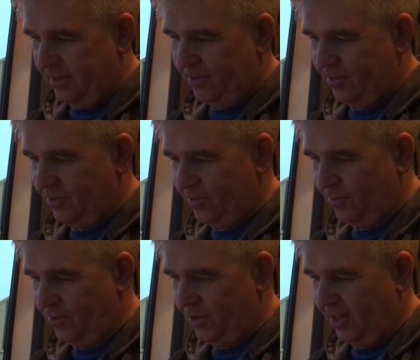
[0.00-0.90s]

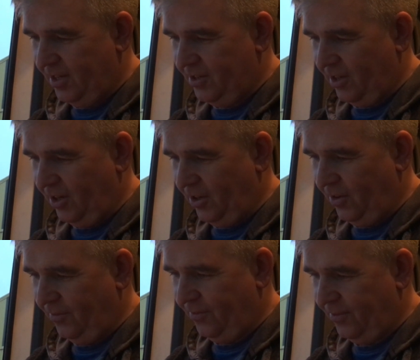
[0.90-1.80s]
Such is
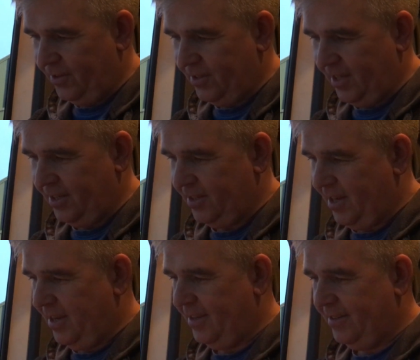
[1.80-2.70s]
life, as they
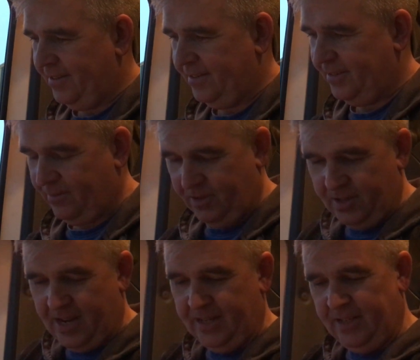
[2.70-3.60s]
say. What's the
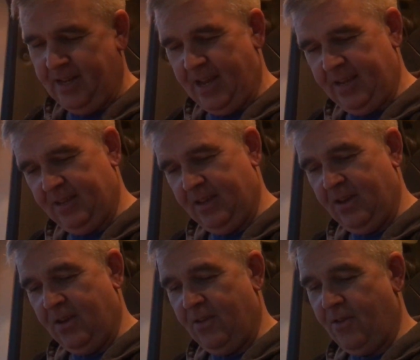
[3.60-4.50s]
day today?
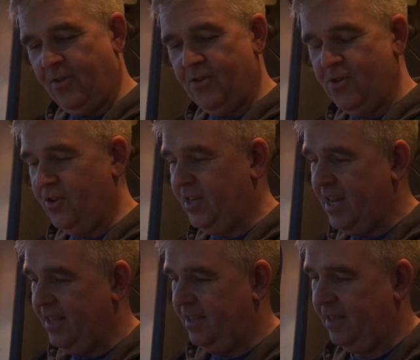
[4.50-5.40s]
The 13th
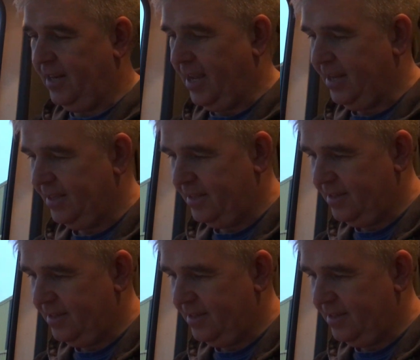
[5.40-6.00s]
today.